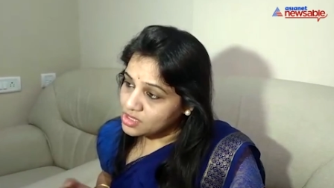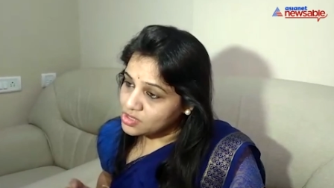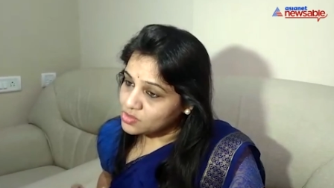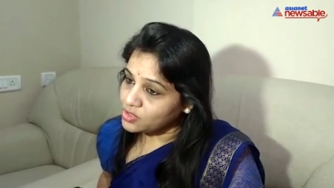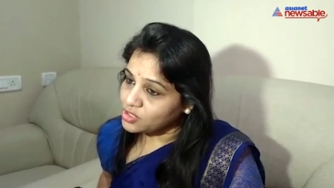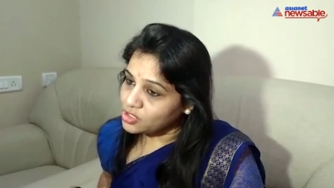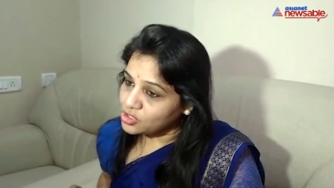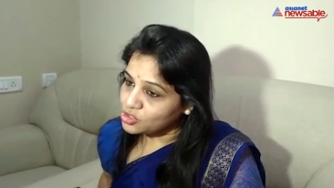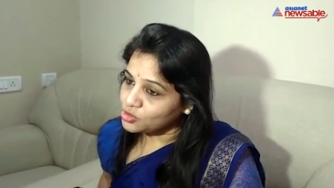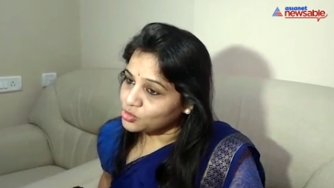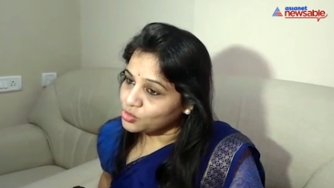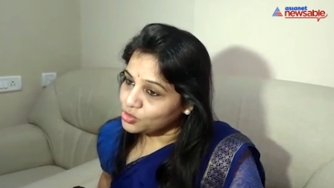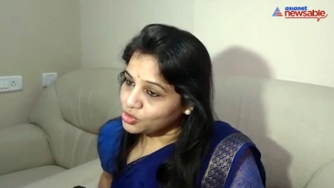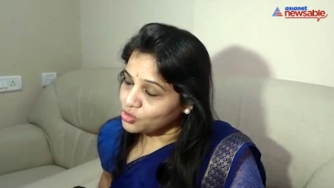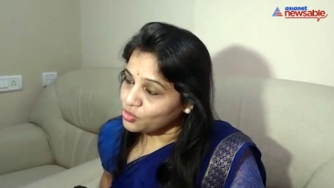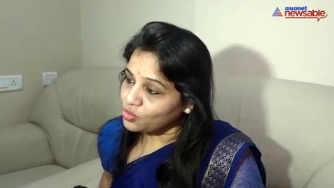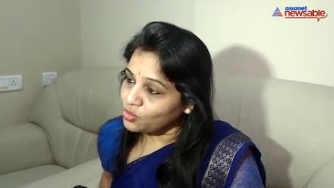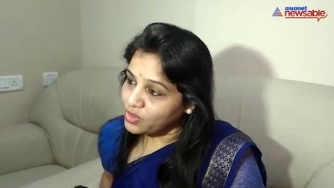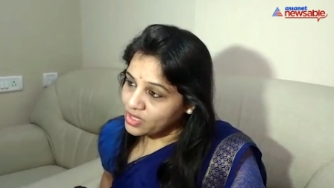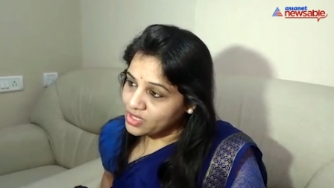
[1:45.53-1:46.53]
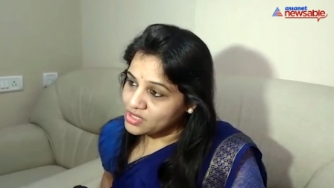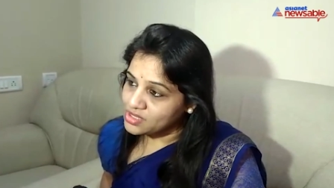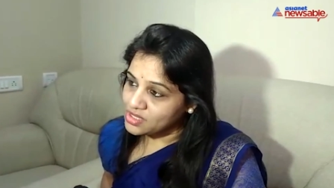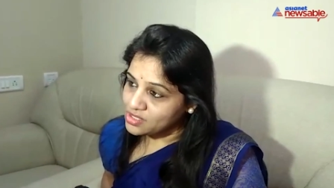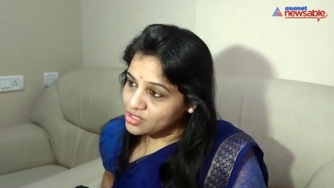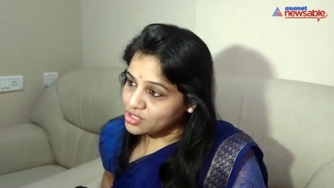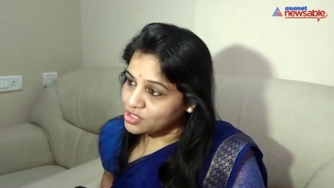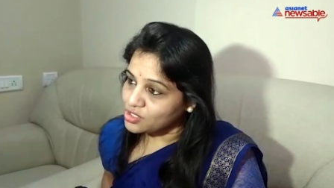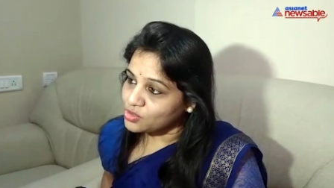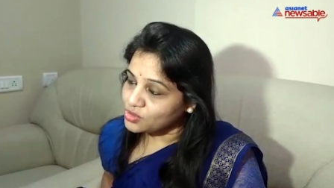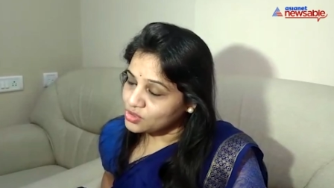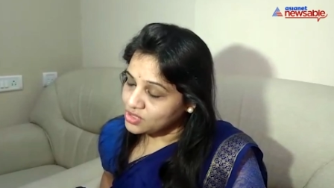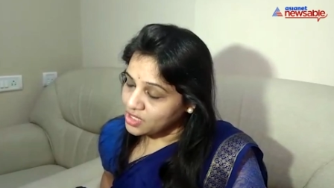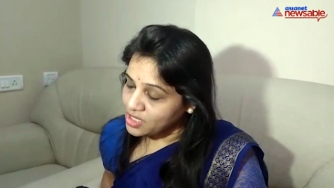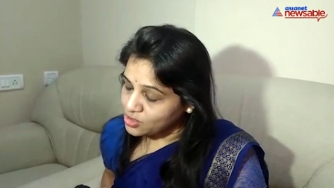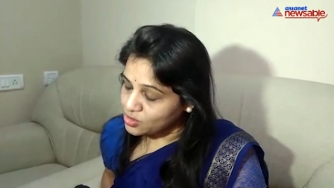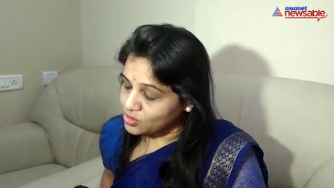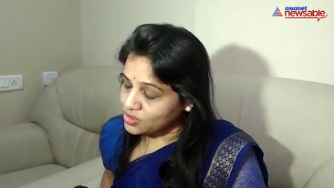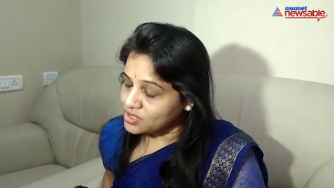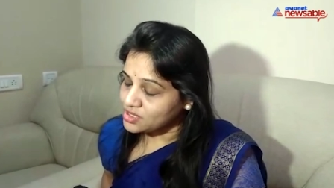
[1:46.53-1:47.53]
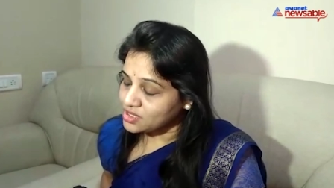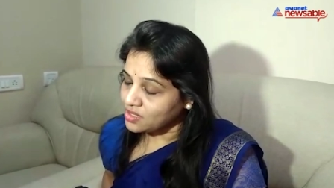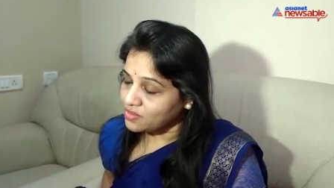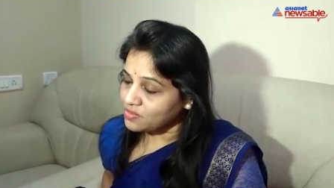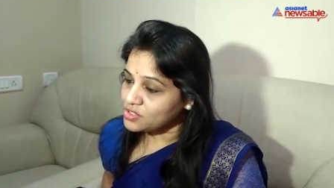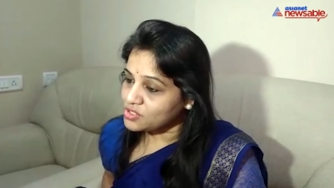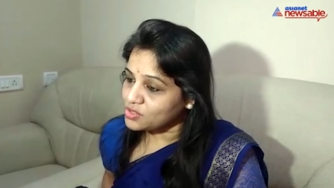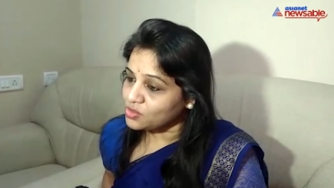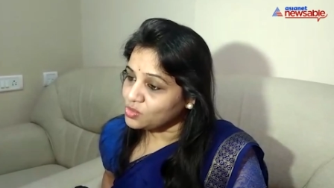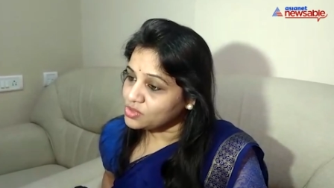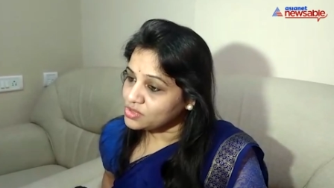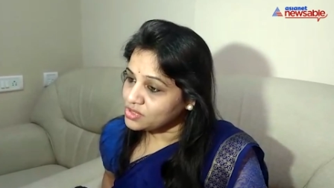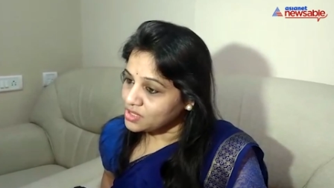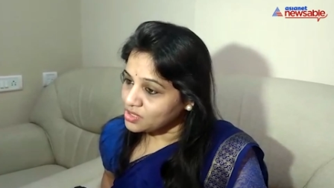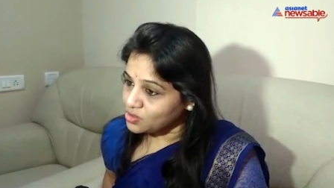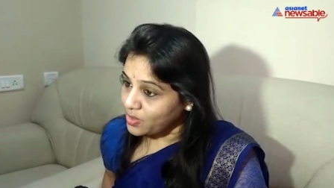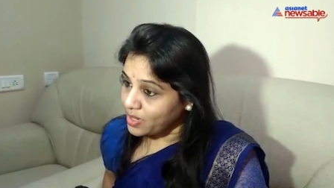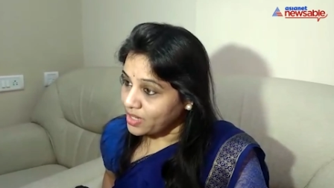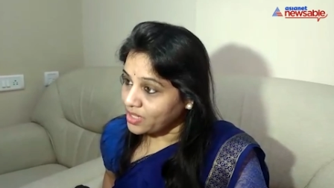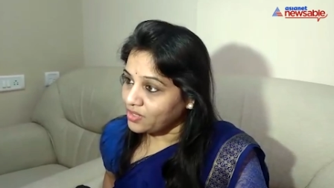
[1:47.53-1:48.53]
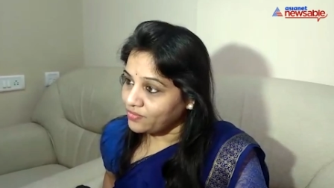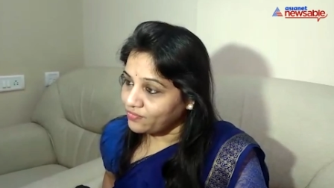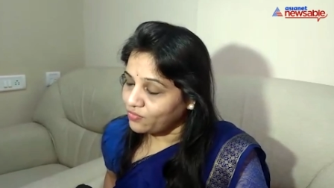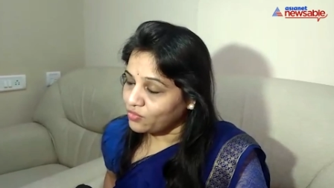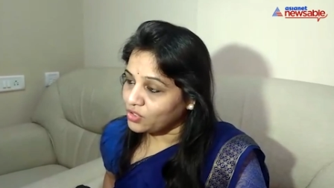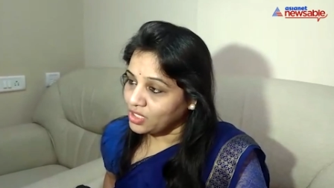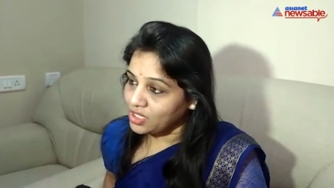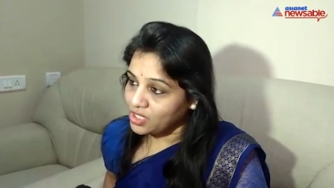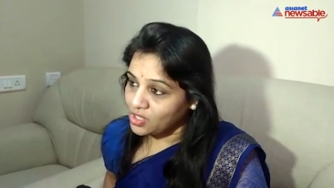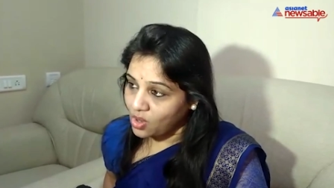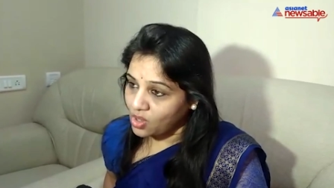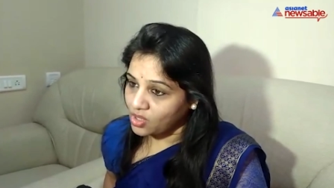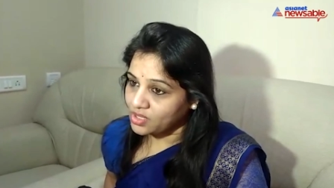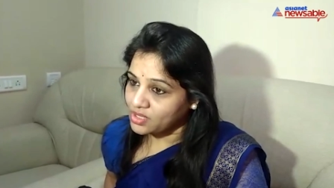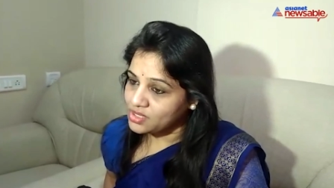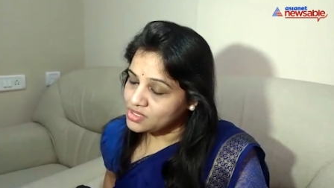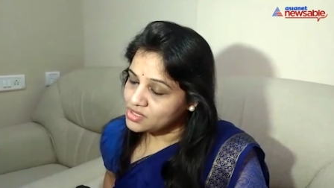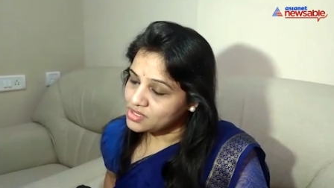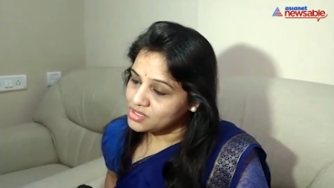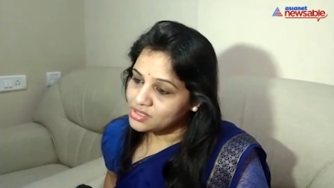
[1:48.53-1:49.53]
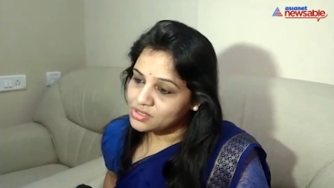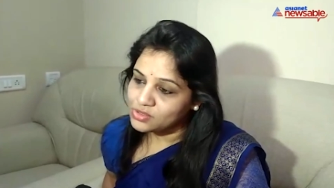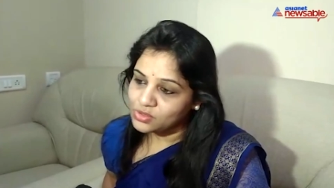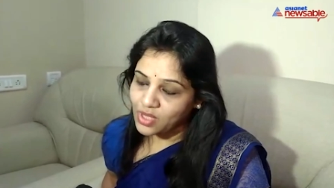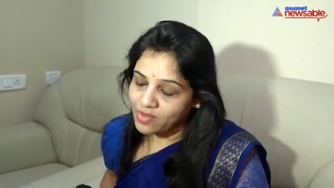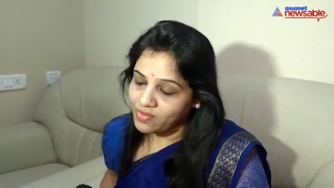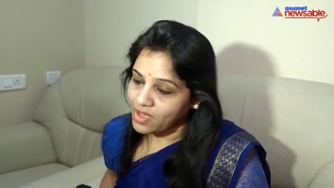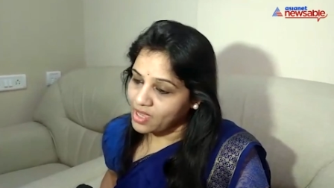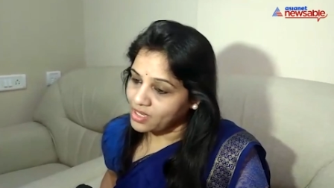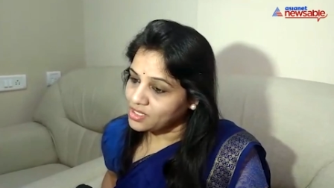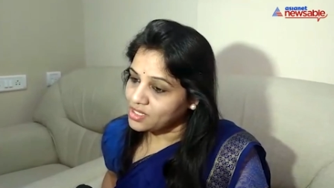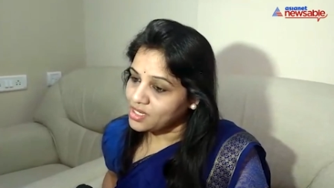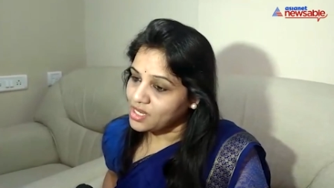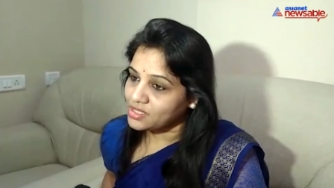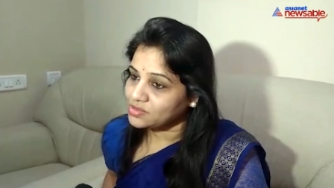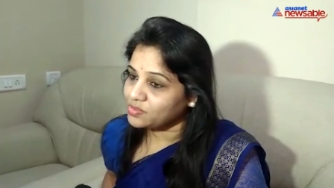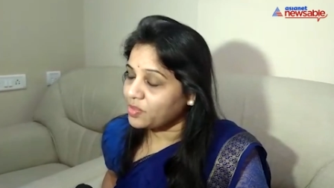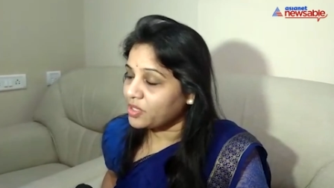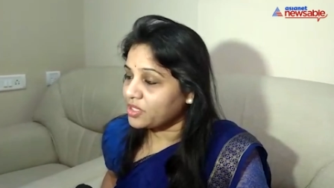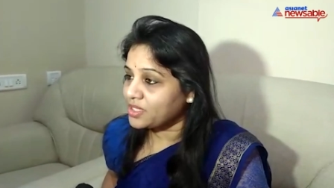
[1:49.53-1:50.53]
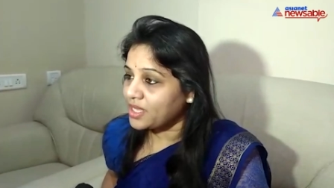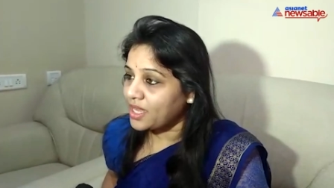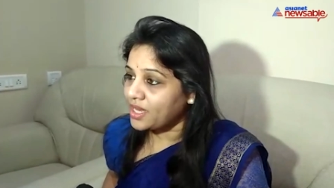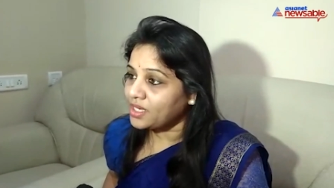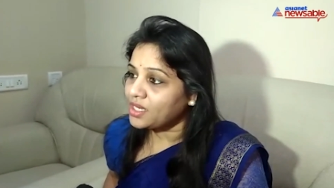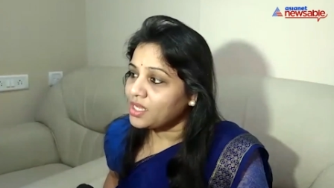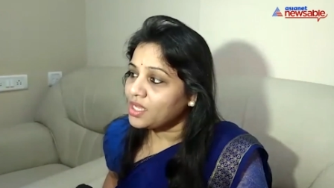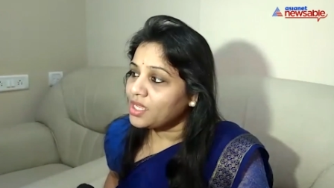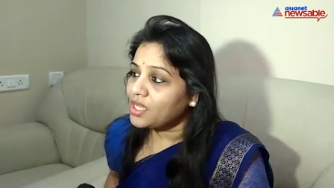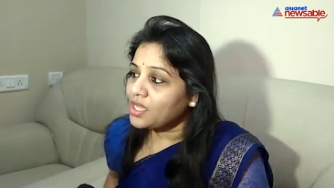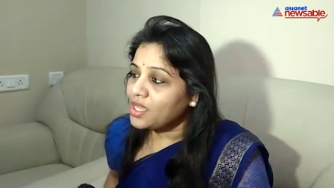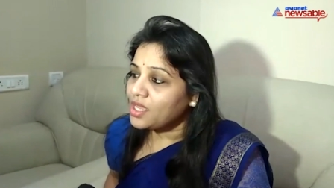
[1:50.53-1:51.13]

These were the two new words introduced into the service rules in 2014 August. So I've acted as per that.